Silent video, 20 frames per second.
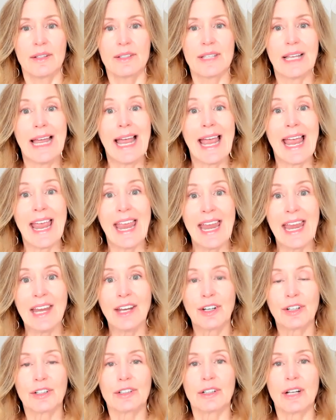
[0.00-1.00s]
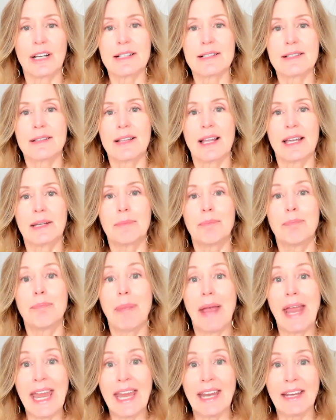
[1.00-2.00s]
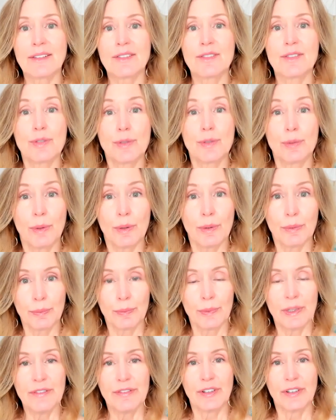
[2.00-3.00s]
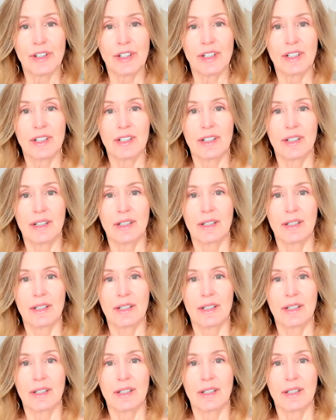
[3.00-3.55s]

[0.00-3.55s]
to anchor as like banks to a river.